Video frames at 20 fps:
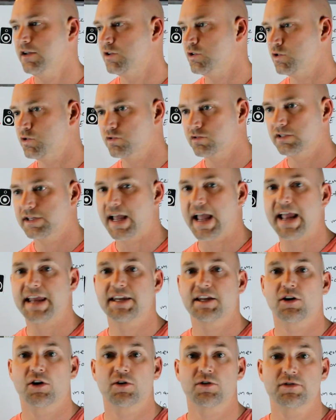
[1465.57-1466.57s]
Usually
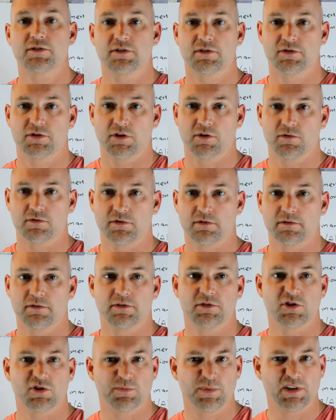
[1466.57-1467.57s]
80 hertz is chosen
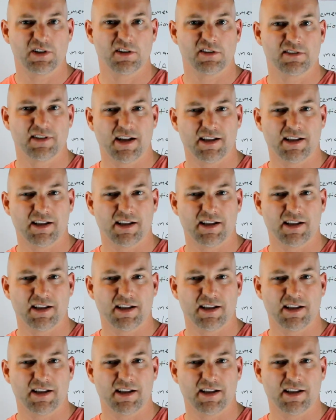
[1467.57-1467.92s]
just because